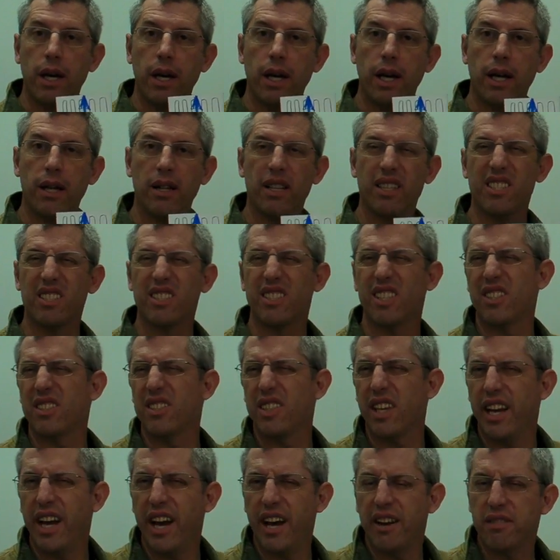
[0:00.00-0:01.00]
and let's, let's
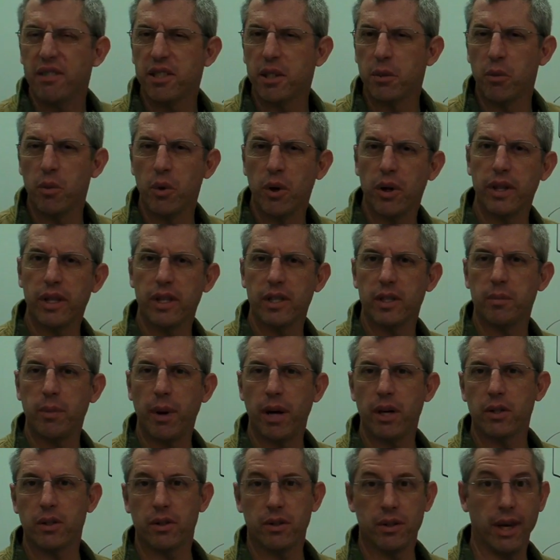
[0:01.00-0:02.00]
say I have some really
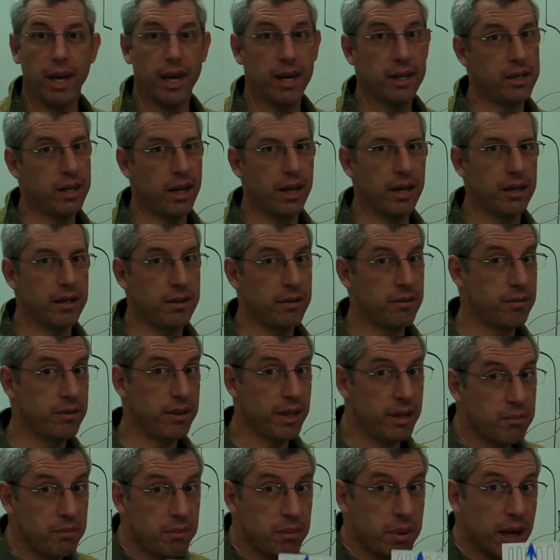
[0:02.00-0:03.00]
special gauge I can
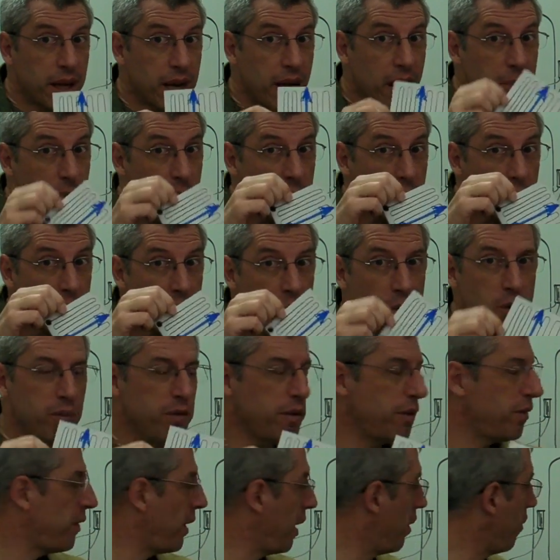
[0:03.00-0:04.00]
t pick up and move
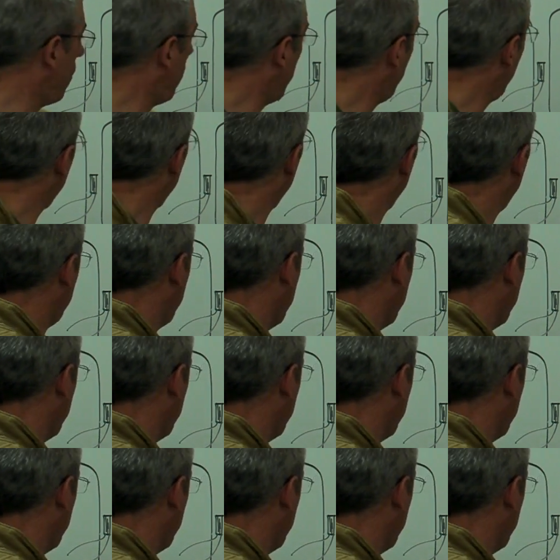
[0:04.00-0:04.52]
if I want.